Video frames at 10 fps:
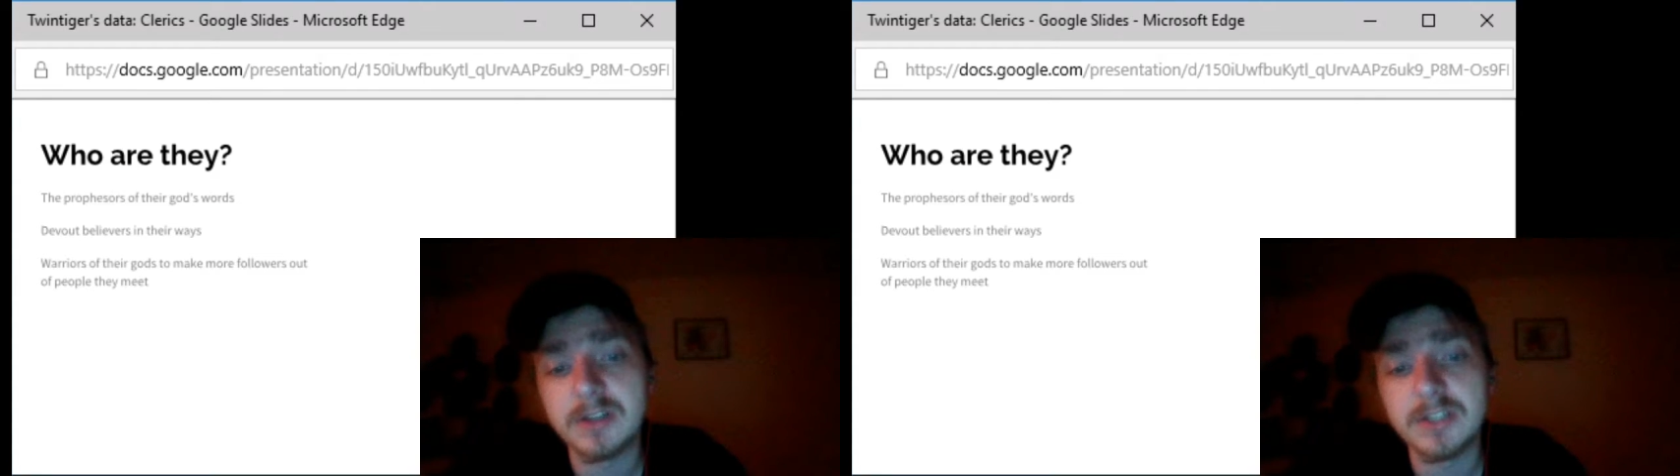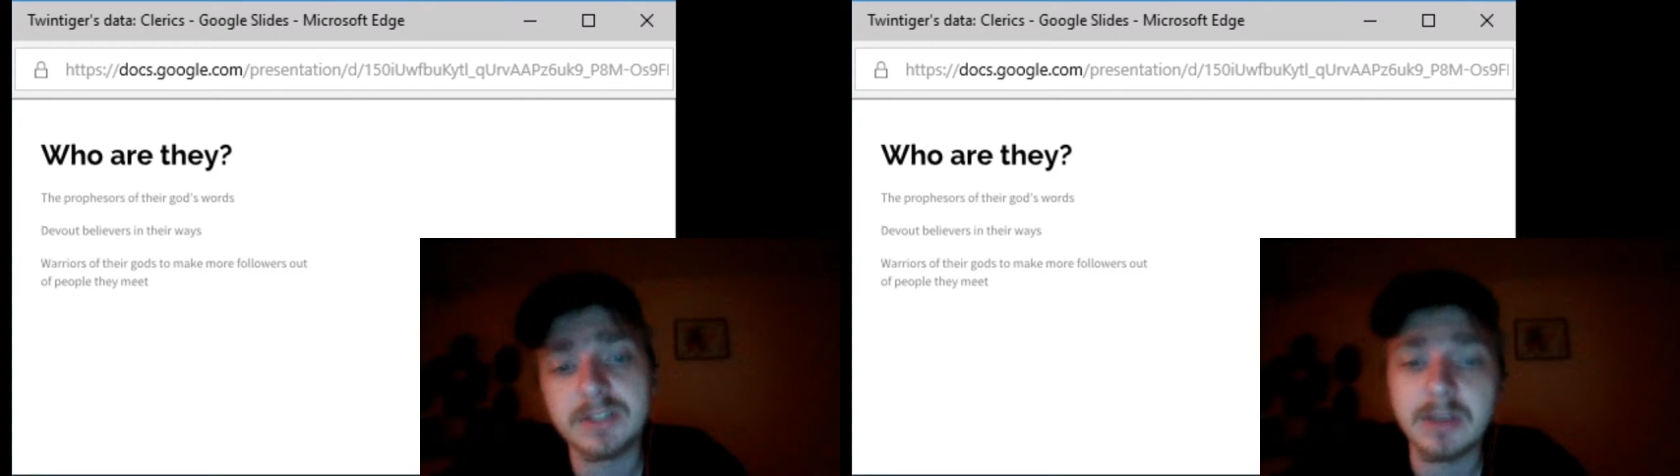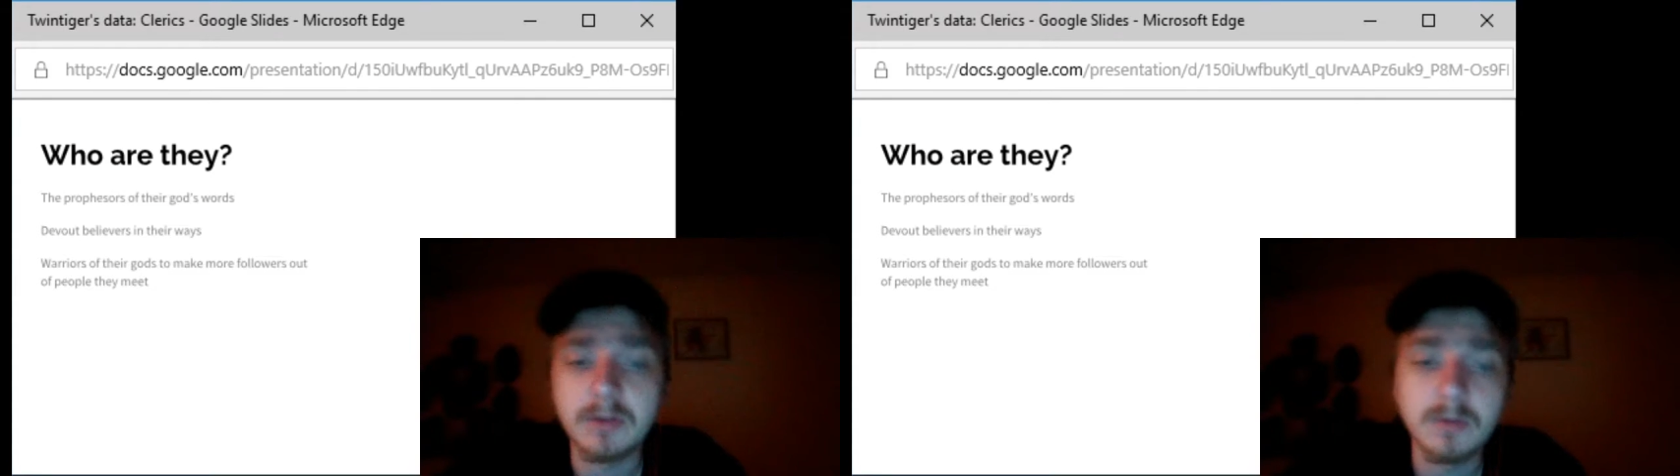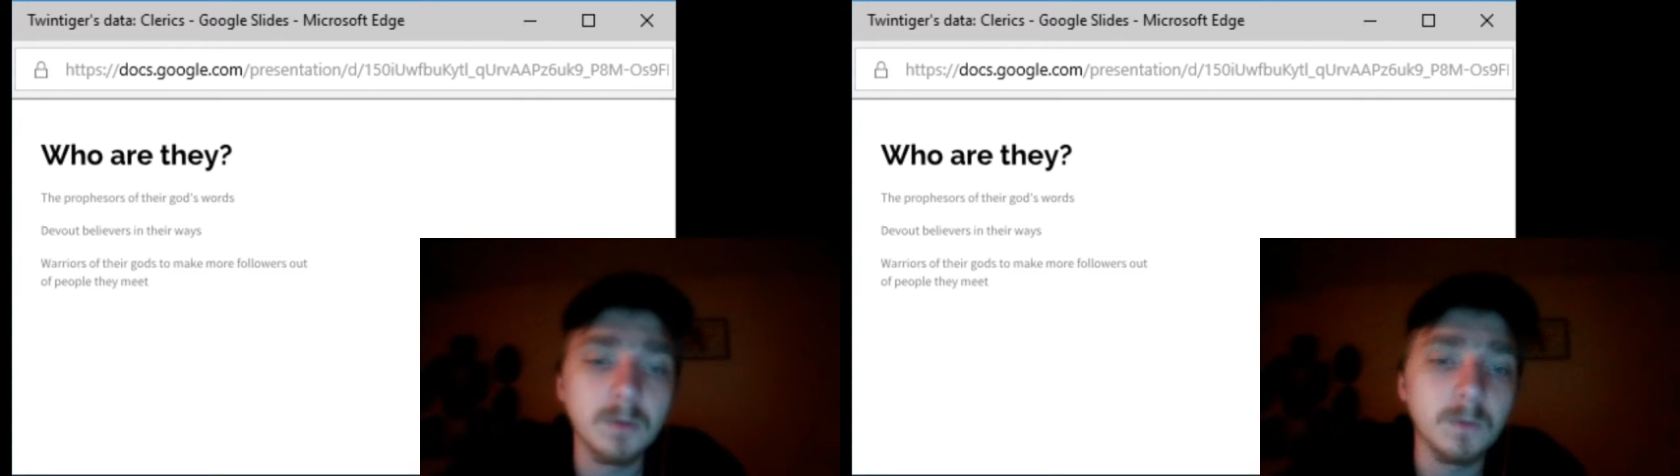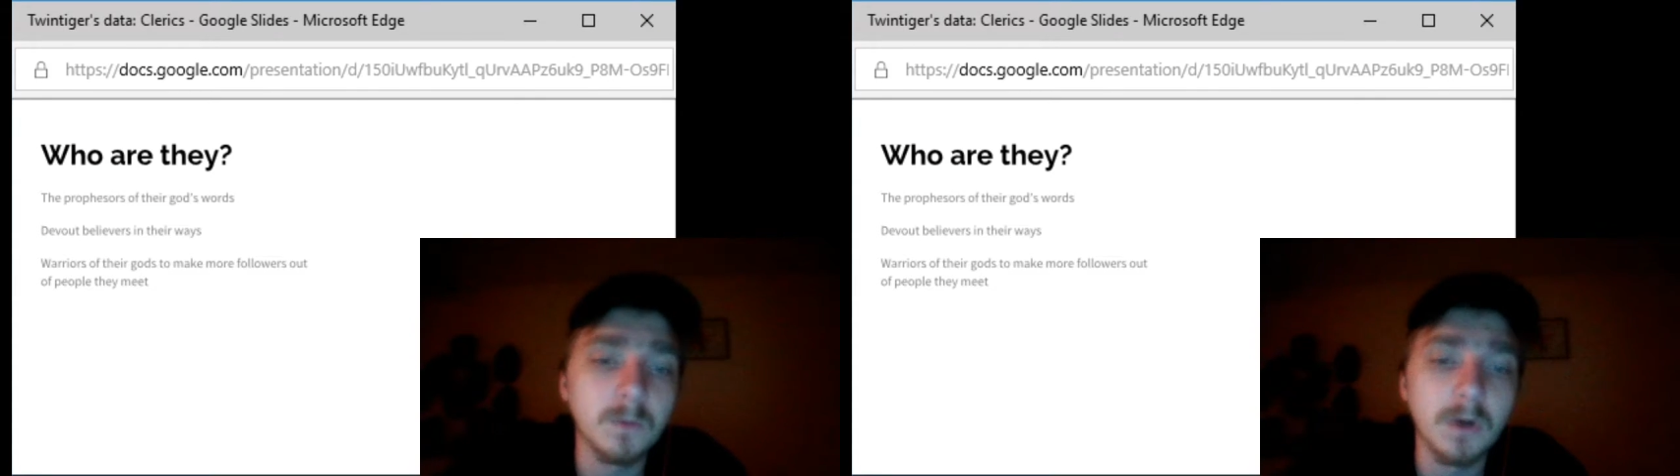just like,
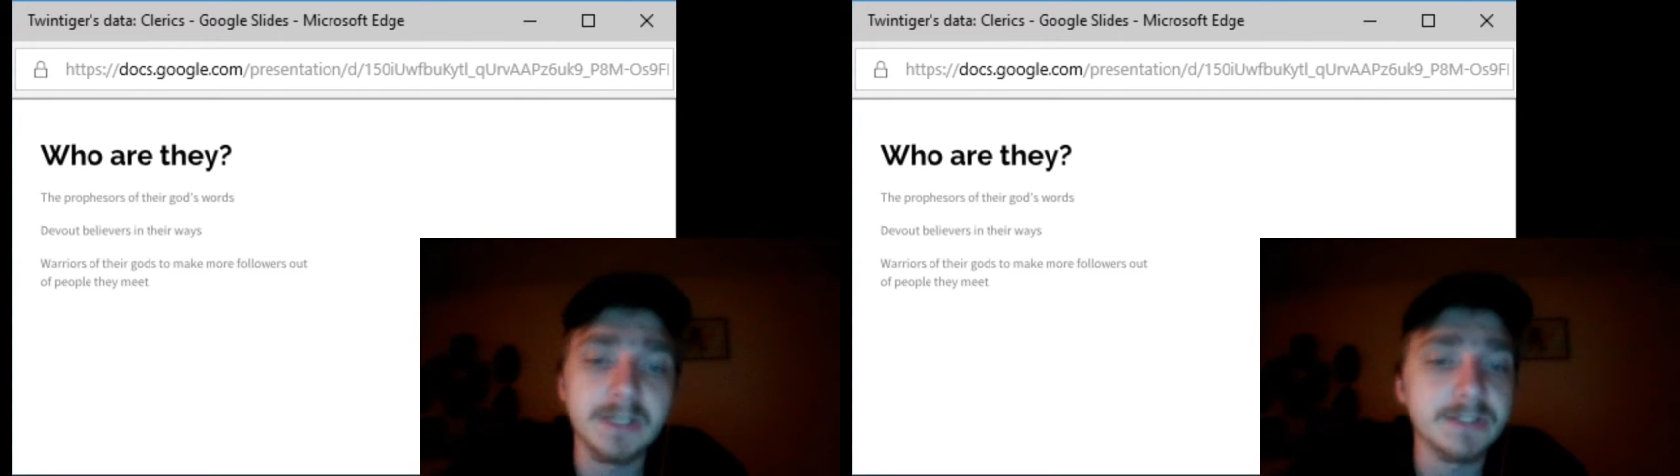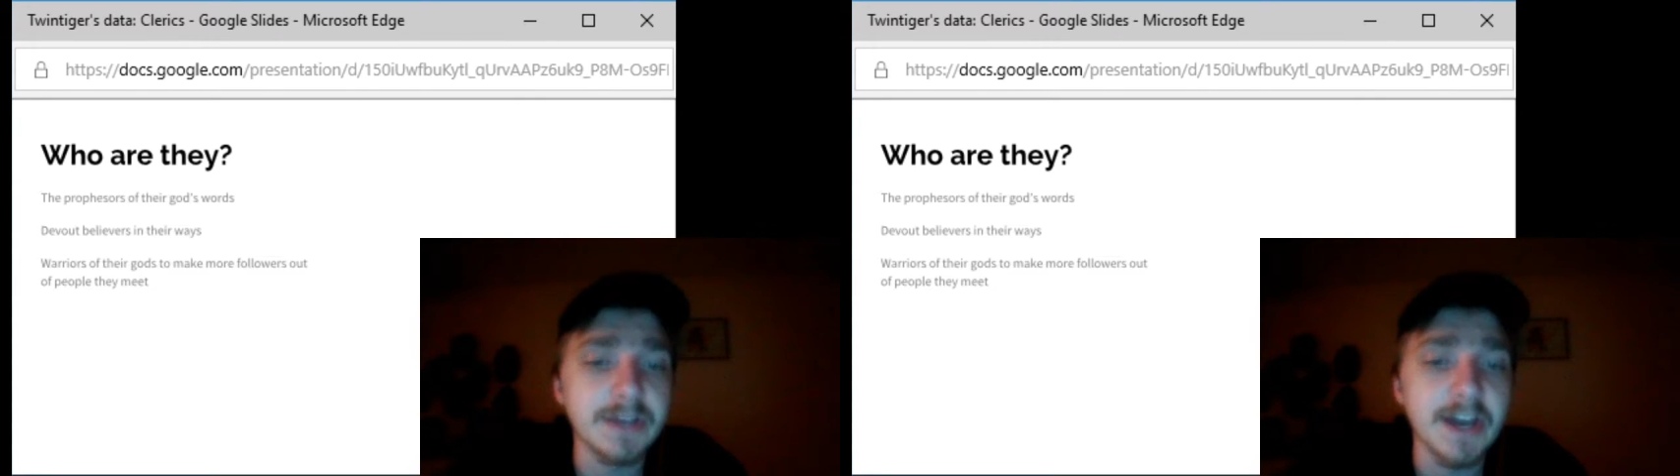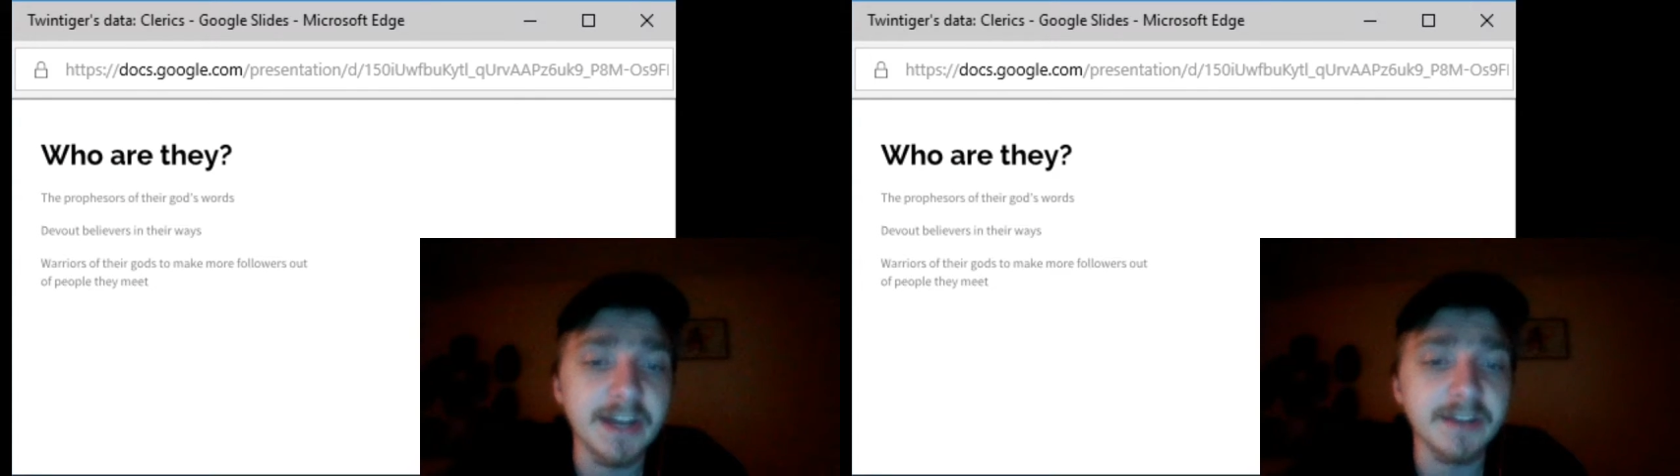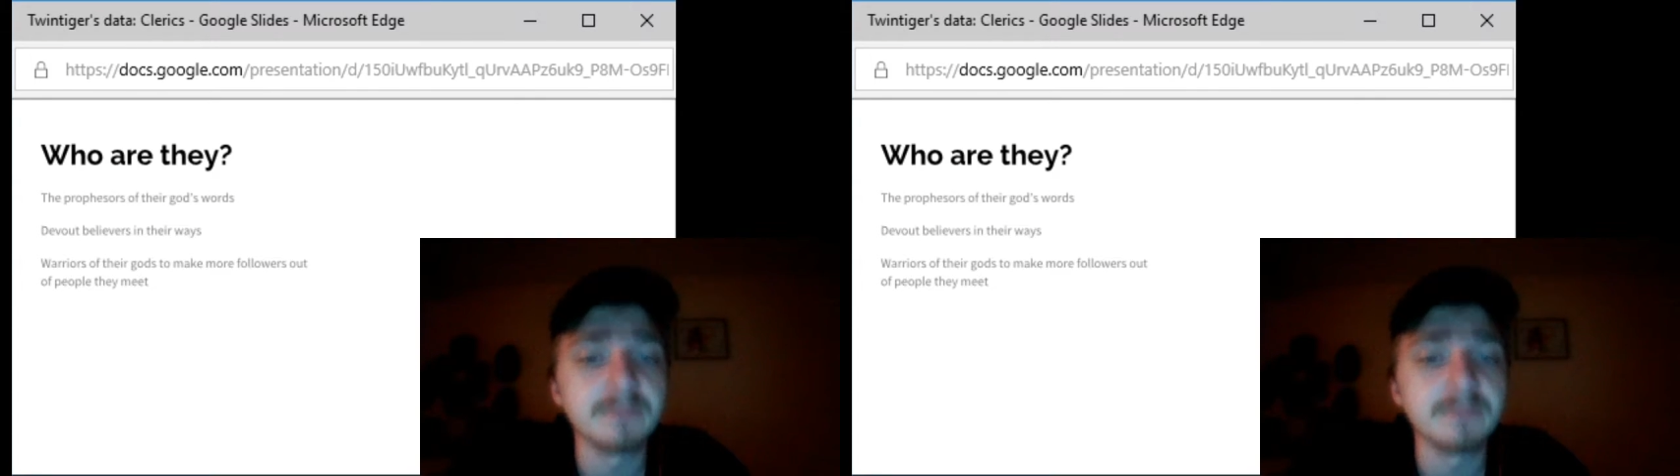what is a God?